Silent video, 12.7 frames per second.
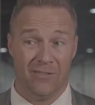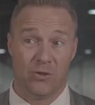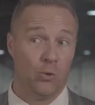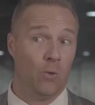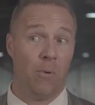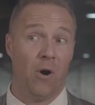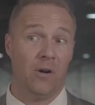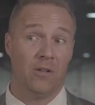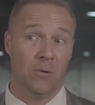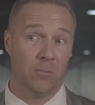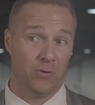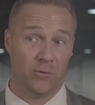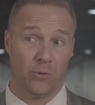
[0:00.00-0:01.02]
Tool part
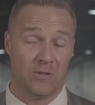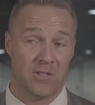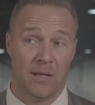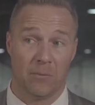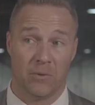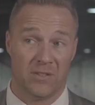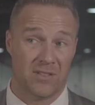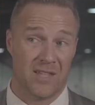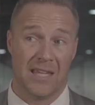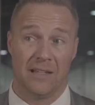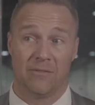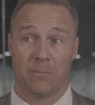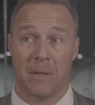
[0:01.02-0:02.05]
numbers, for example, is a
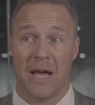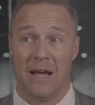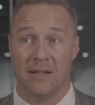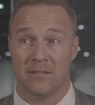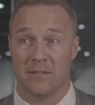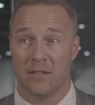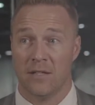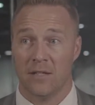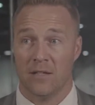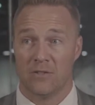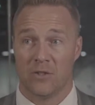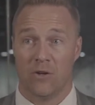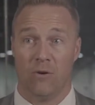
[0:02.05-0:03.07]
thing of the past.
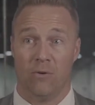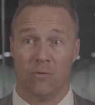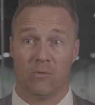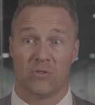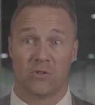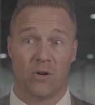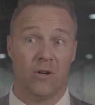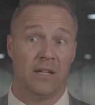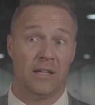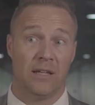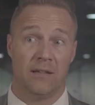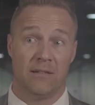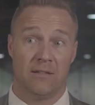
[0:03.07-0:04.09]
So
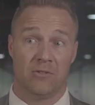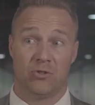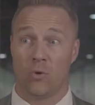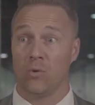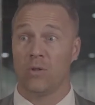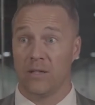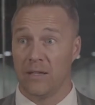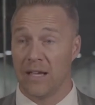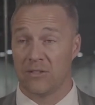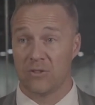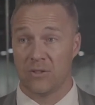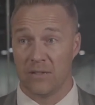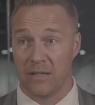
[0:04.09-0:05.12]
starting shortly,
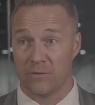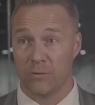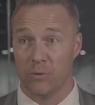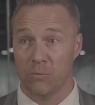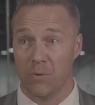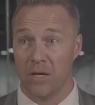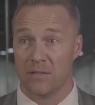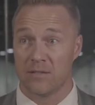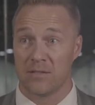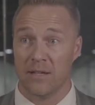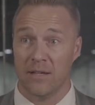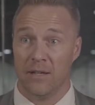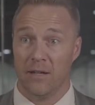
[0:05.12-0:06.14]
actually in the next few months,
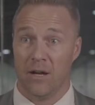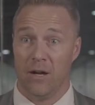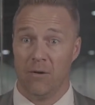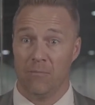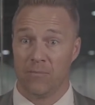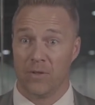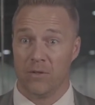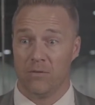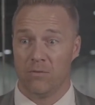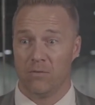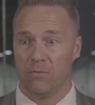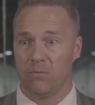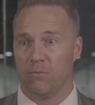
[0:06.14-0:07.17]

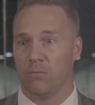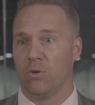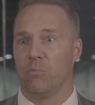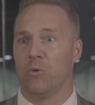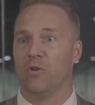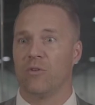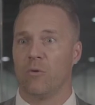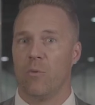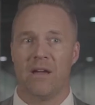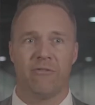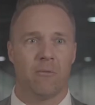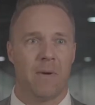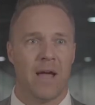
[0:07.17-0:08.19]
we're moving
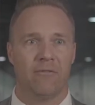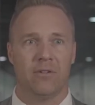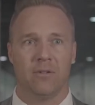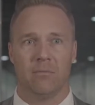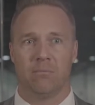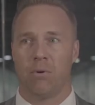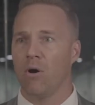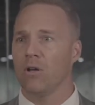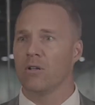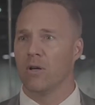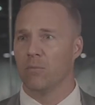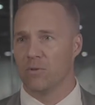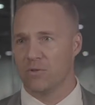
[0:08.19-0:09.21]
away from having part
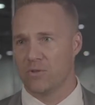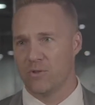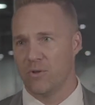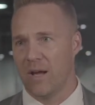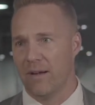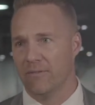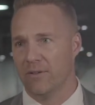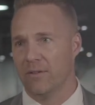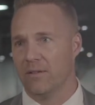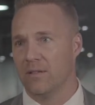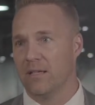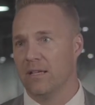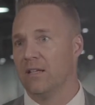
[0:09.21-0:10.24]
numbers to
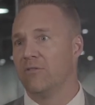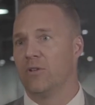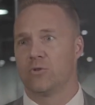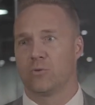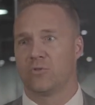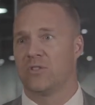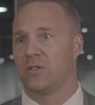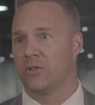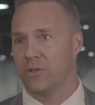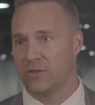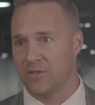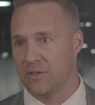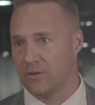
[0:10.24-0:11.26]
having individual
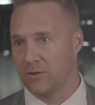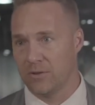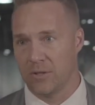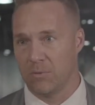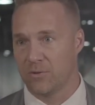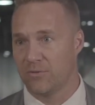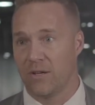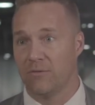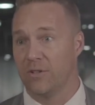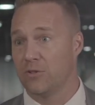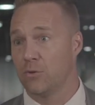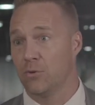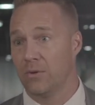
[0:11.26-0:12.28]
serial numbers for
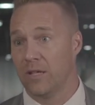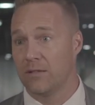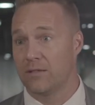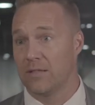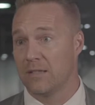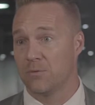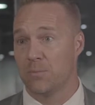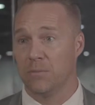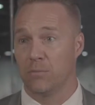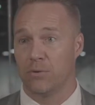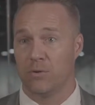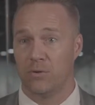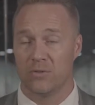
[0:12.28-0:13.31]
every tool that's being
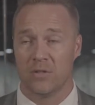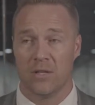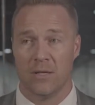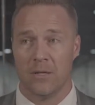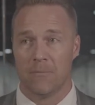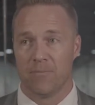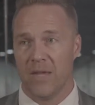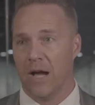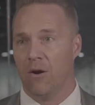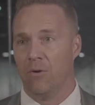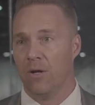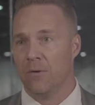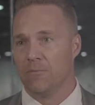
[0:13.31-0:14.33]
produced.
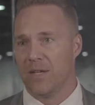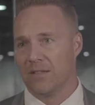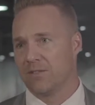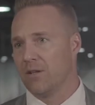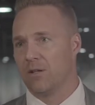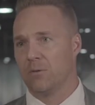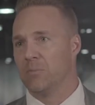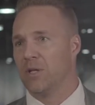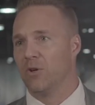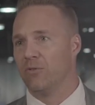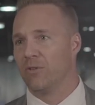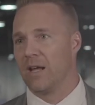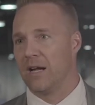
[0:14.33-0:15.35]
Now, that's not going to be an
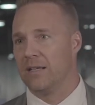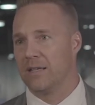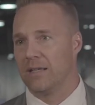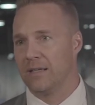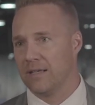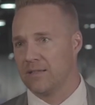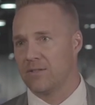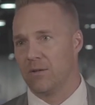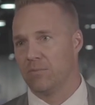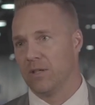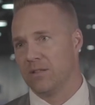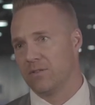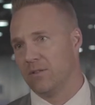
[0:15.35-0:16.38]
overnight thing. That's
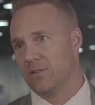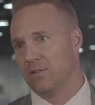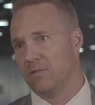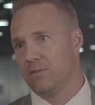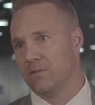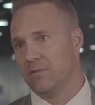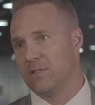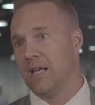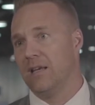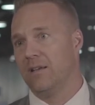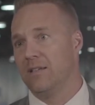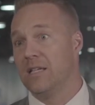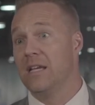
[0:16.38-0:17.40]
something that's going to
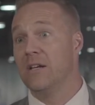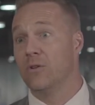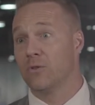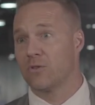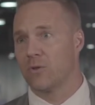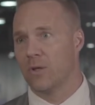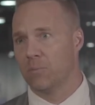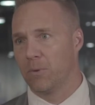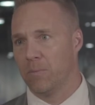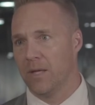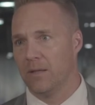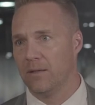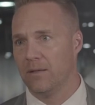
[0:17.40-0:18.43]
take years to
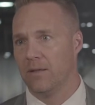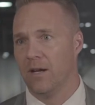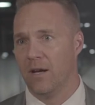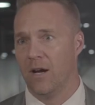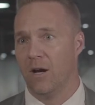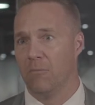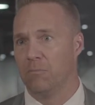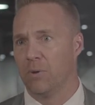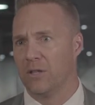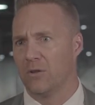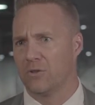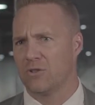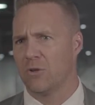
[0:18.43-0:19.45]
implement.
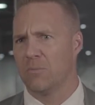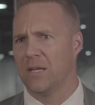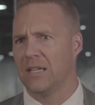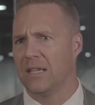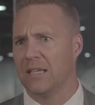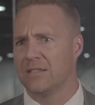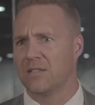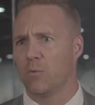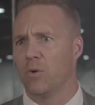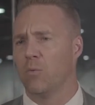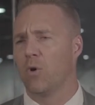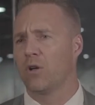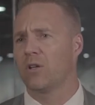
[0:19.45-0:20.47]
But there are so many things that
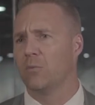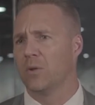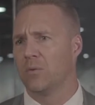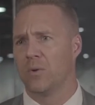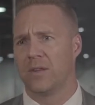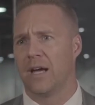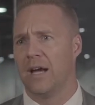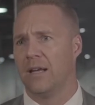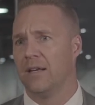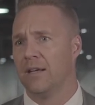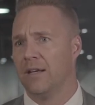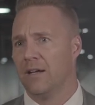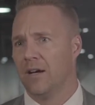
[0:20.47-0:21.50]
we're working with that
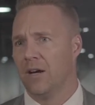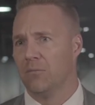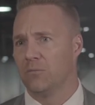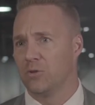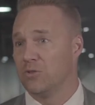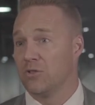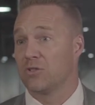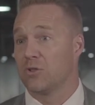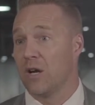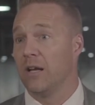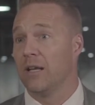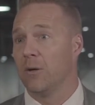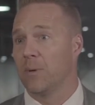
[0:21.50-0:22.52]
to just
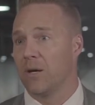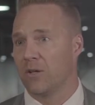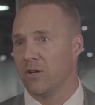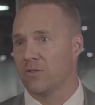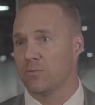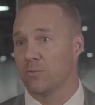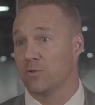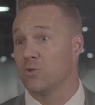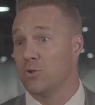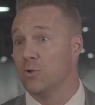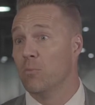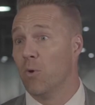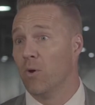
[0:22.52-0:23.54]
try and help our customers
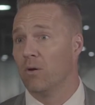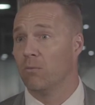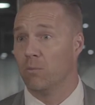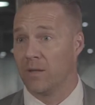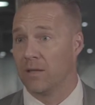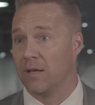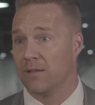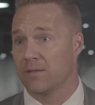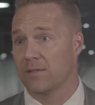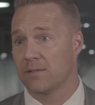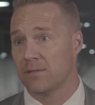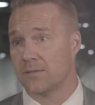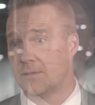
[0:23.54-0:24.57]
do more with
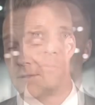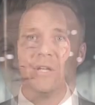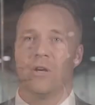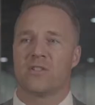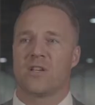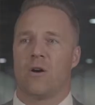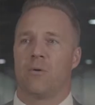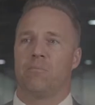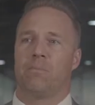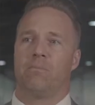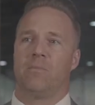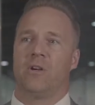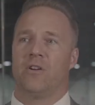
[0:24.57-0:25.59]
less. Because our
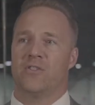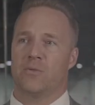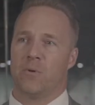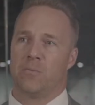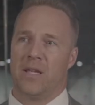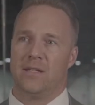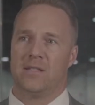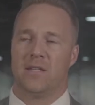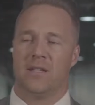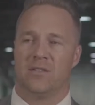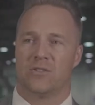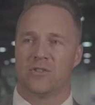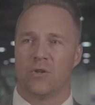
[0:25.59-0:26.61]
customer base
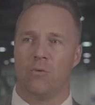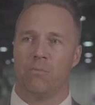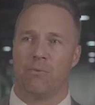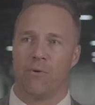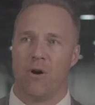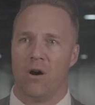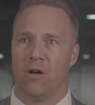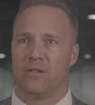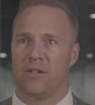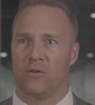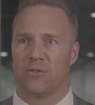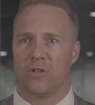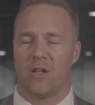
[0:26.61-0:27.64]
is so broad,
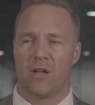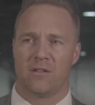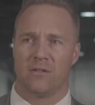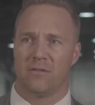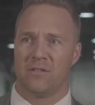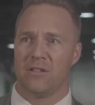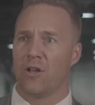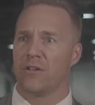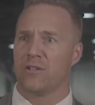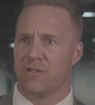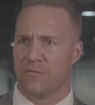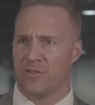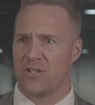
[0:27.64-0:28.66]
there's a lot
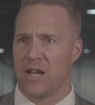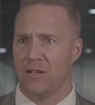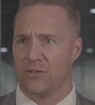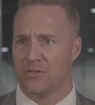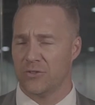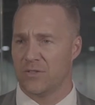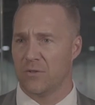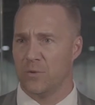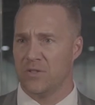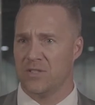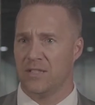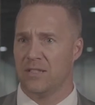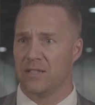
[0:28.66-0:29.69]
of different challenges that we
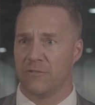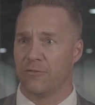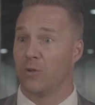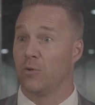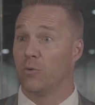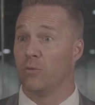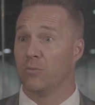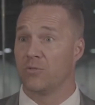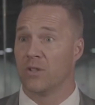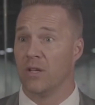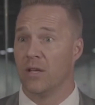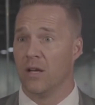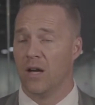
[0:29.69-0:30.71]
see the different groups
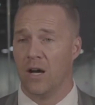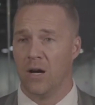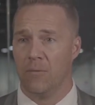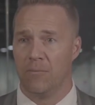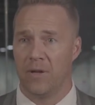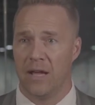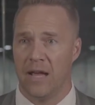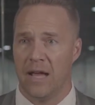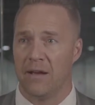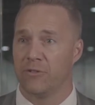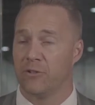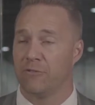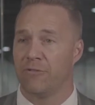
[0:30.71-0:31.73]

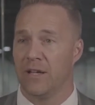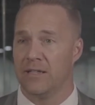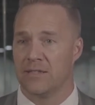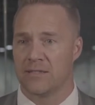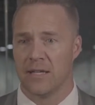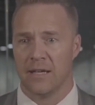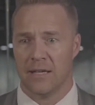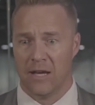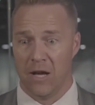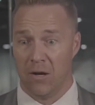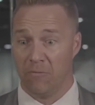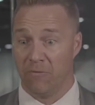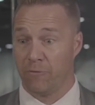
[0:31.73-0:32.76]
having to face.
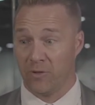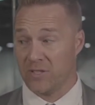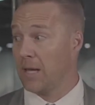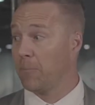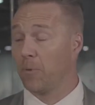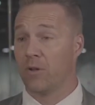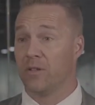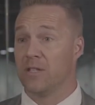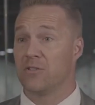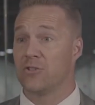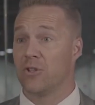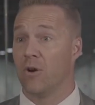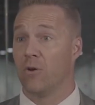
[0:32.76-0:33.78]
For example, on
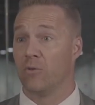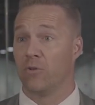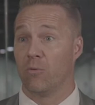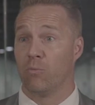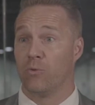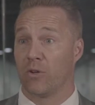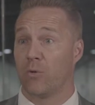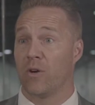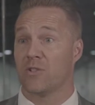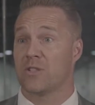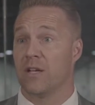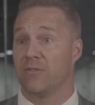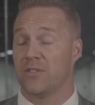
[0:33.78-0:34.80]
this show, the
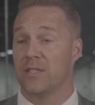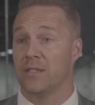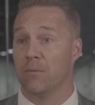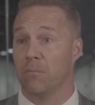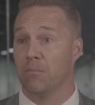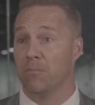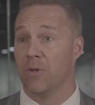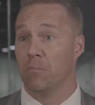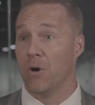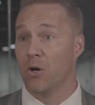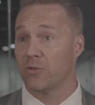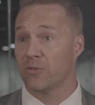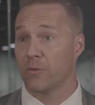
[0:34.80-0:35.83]
question I've seen the
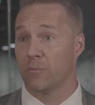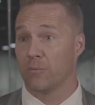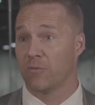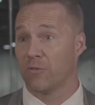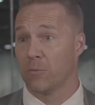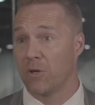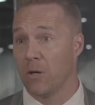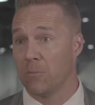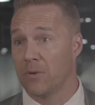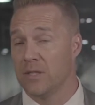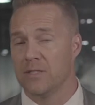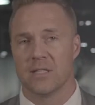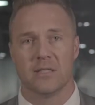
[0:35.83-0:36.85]
most from
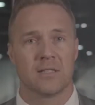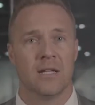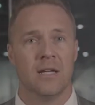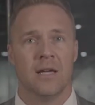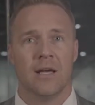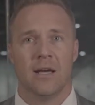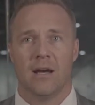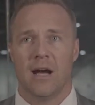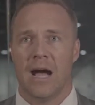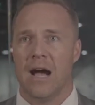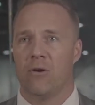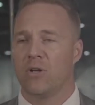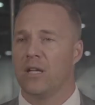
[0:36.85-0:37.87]
companies is,
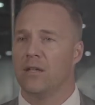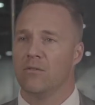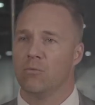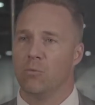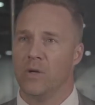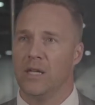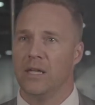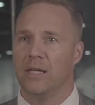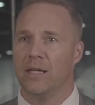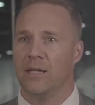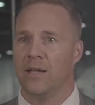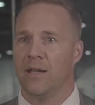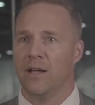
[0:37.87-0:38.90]
how can
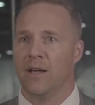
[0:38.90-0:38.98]
we